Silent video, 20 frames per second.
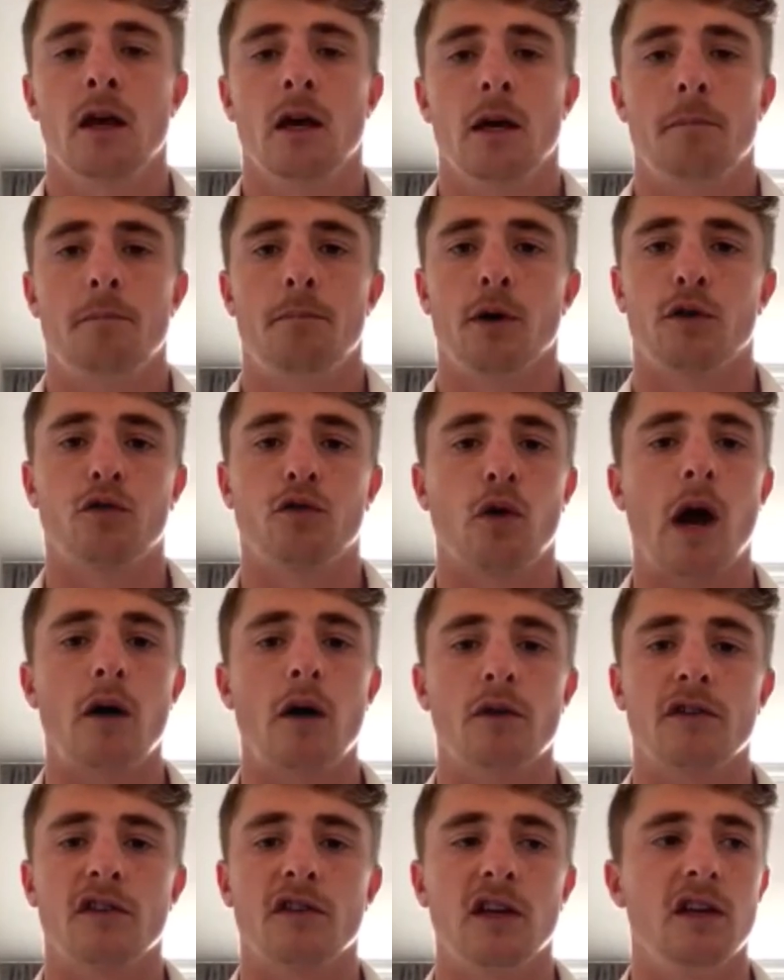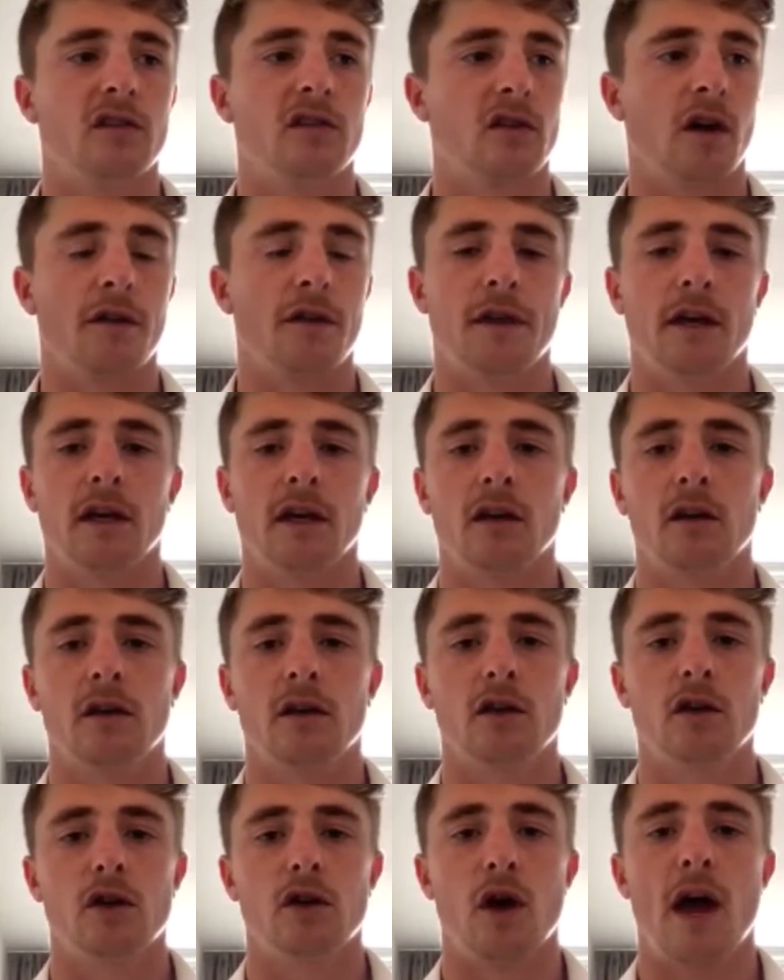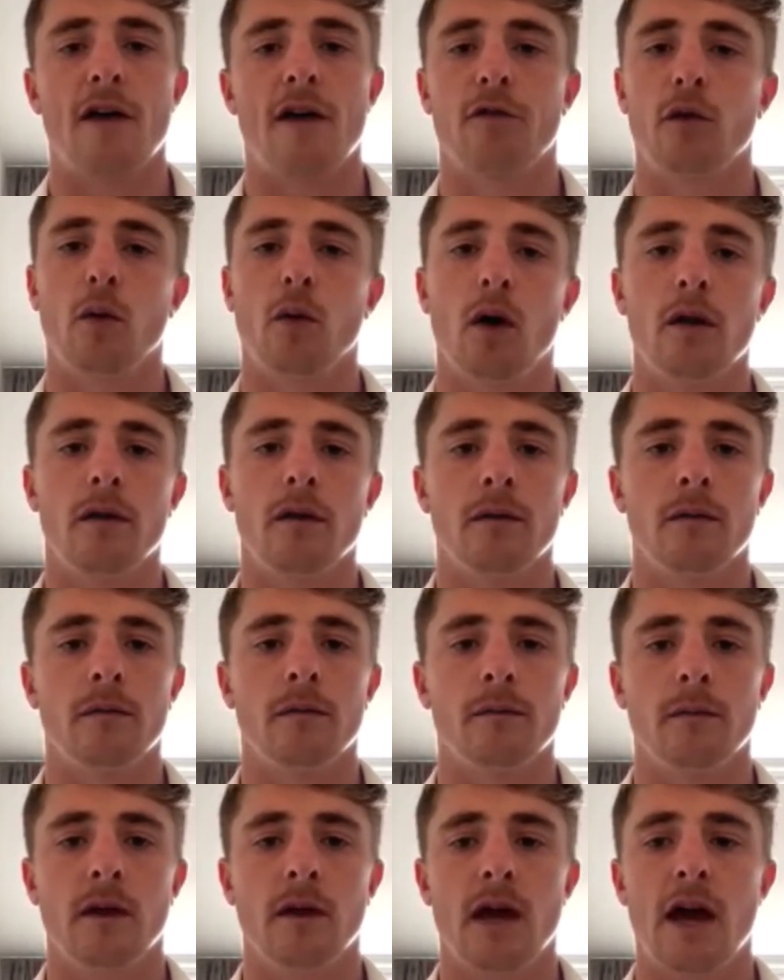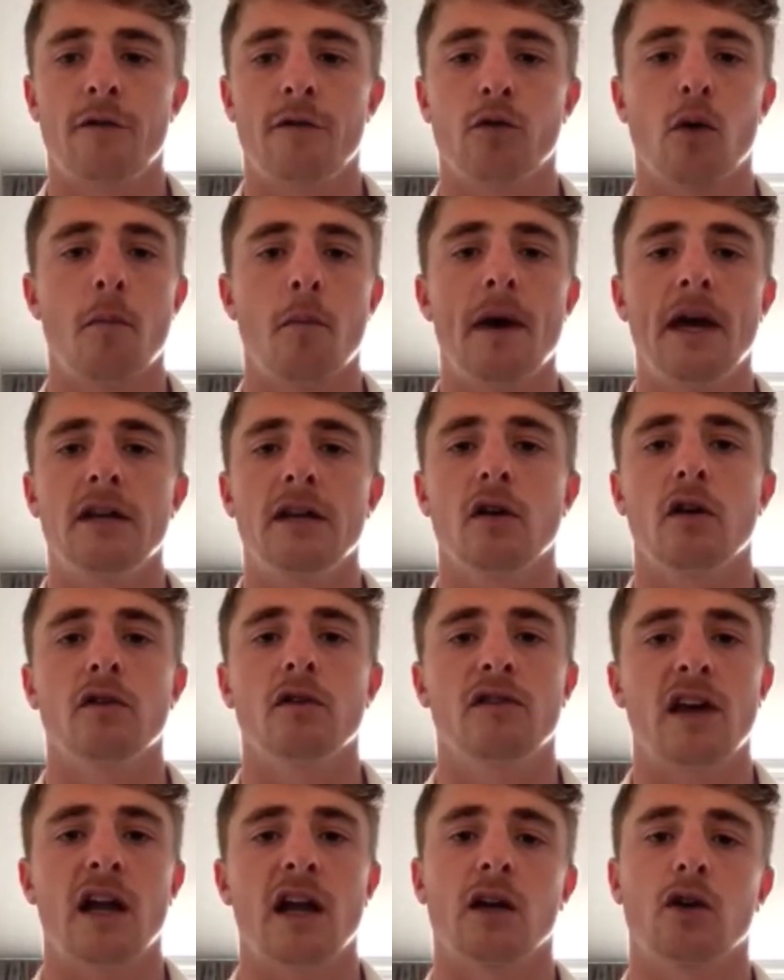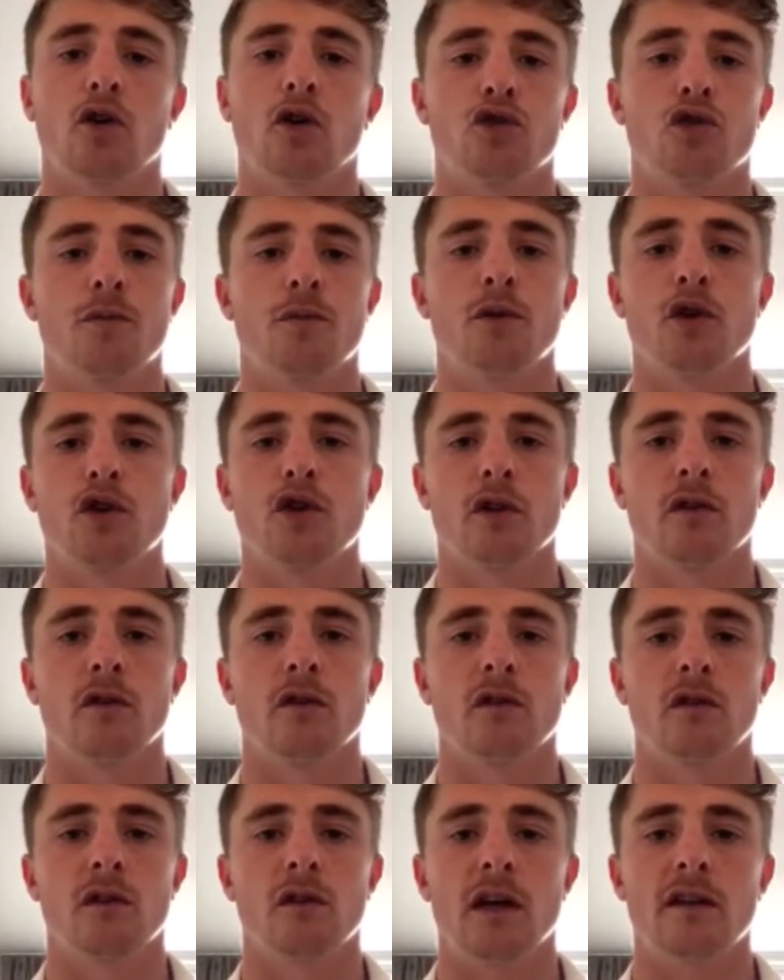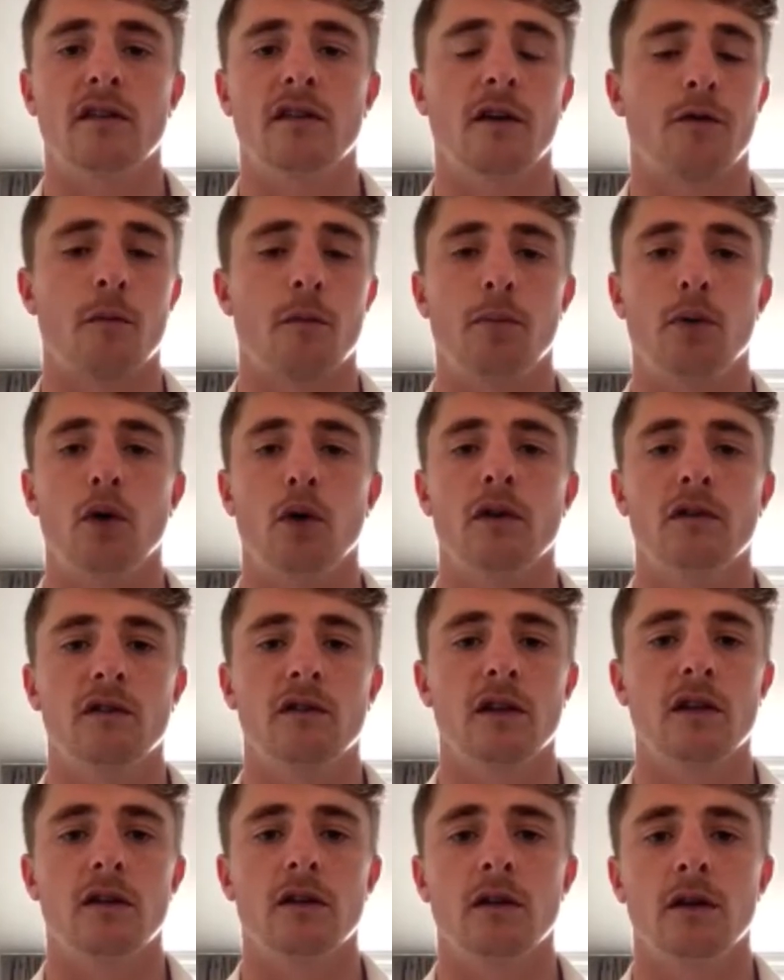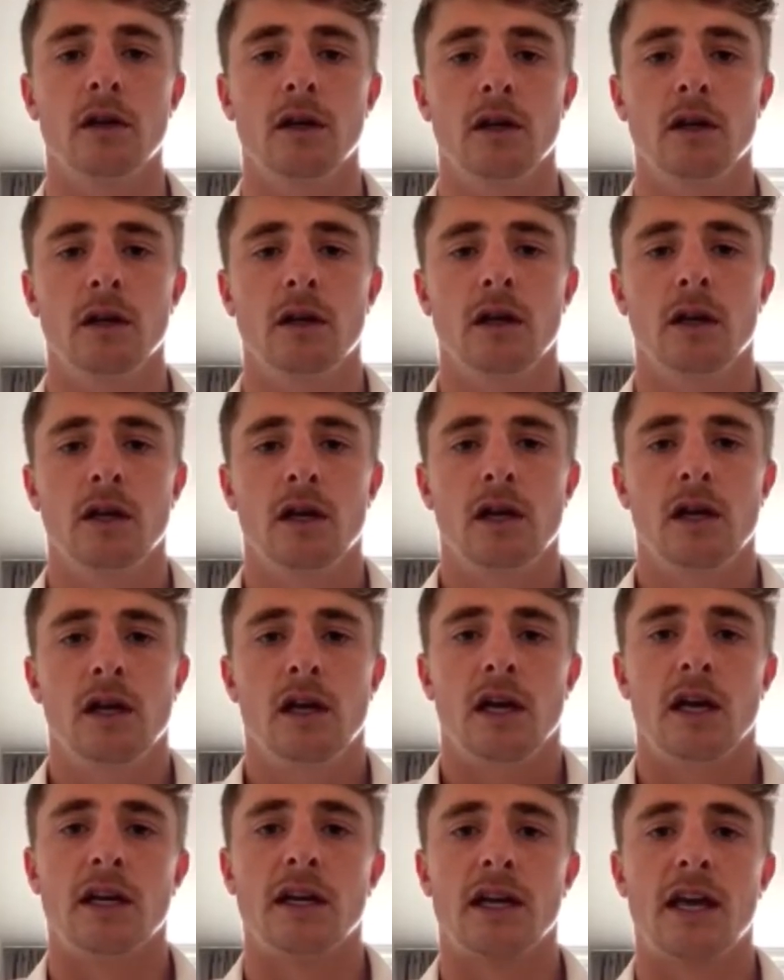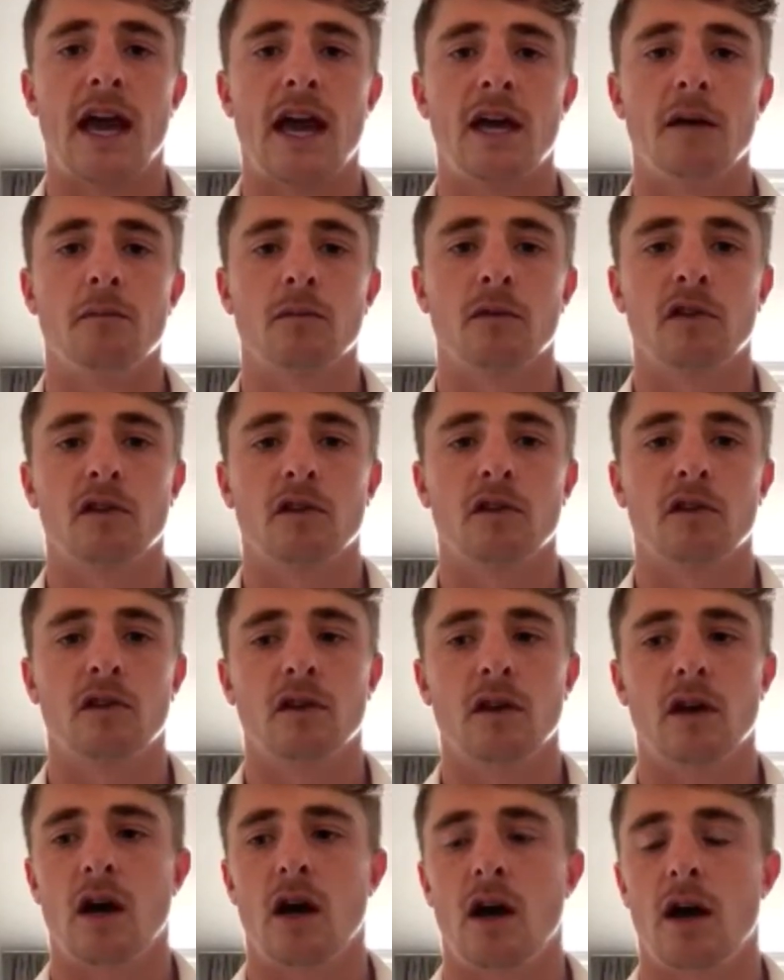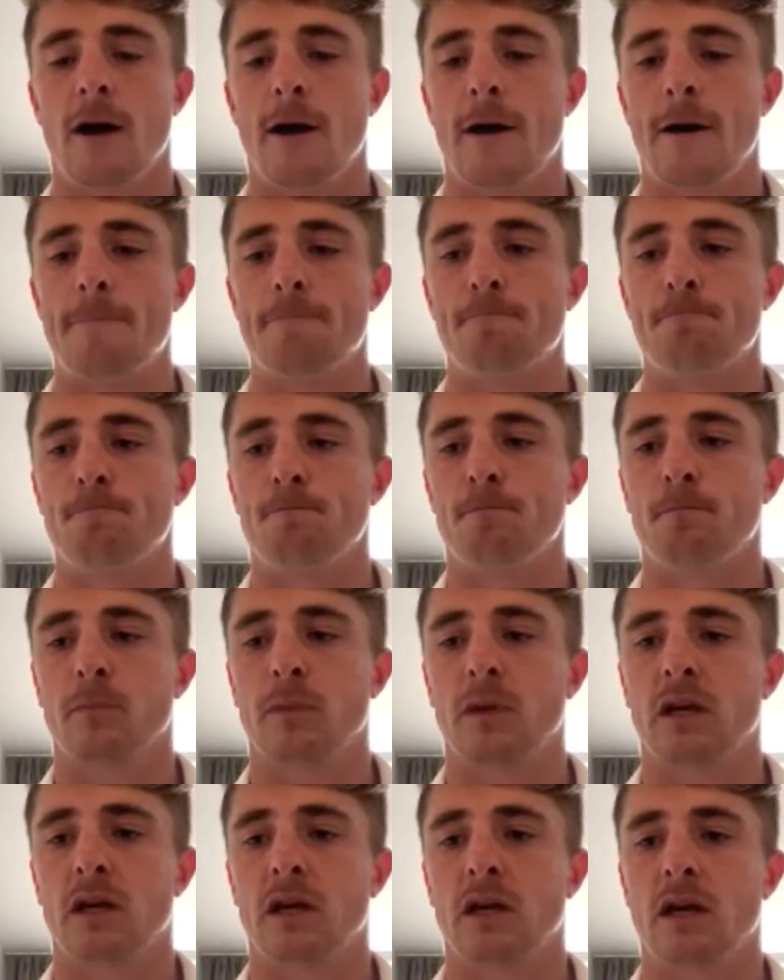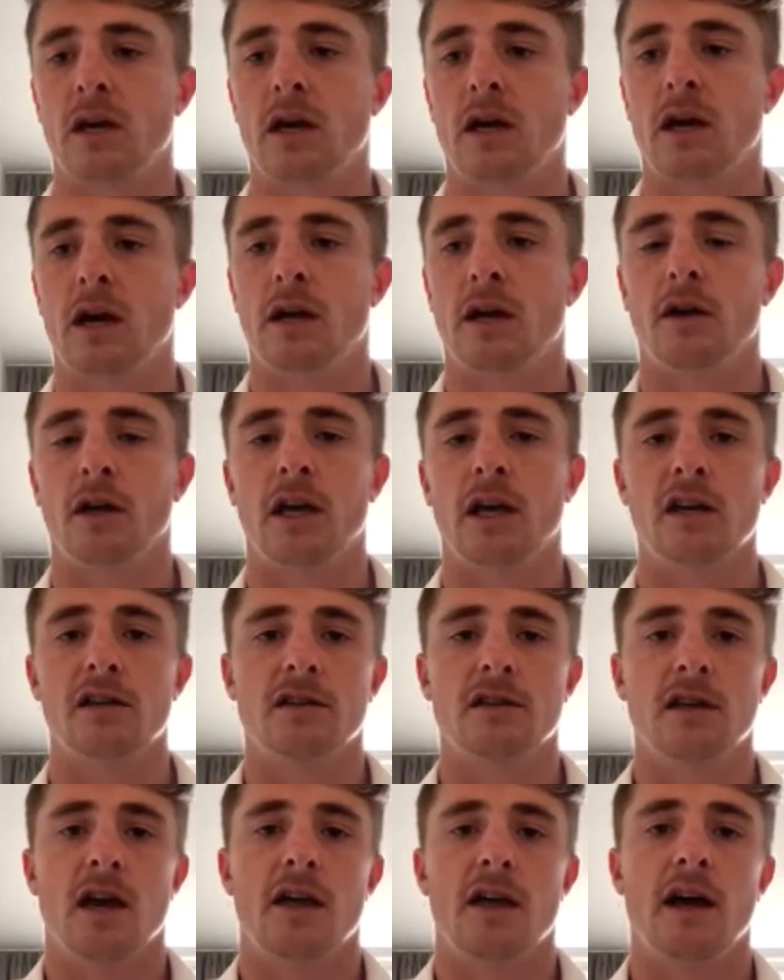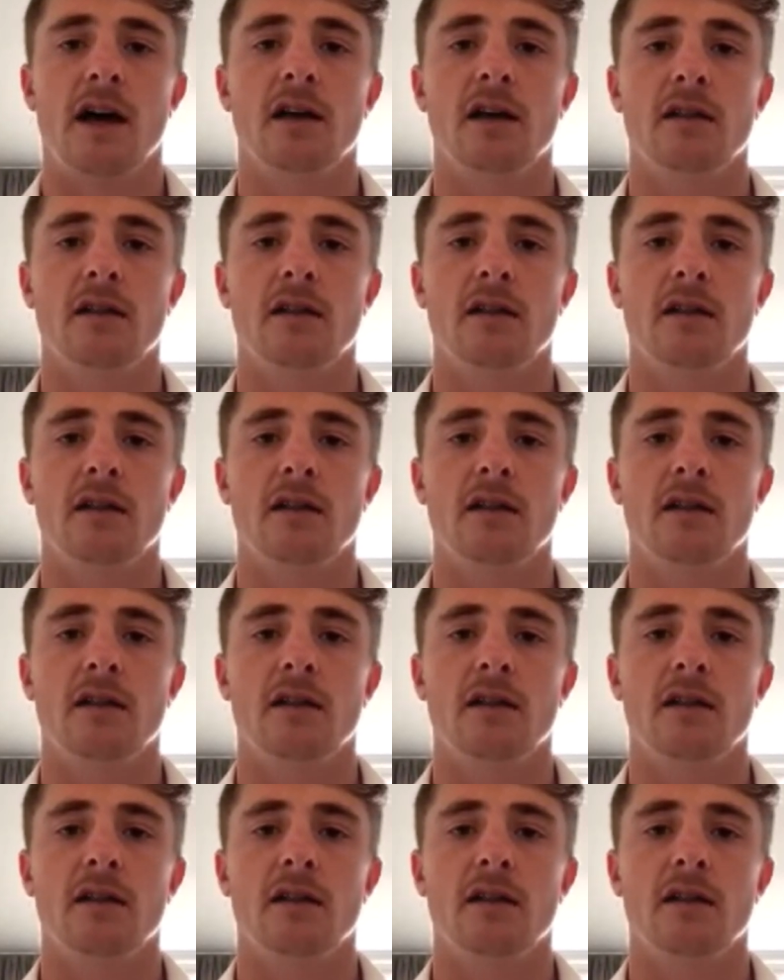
But throughout the season, I think, you know, everyone made those telling contributions at different points in games. And I guess, yeah,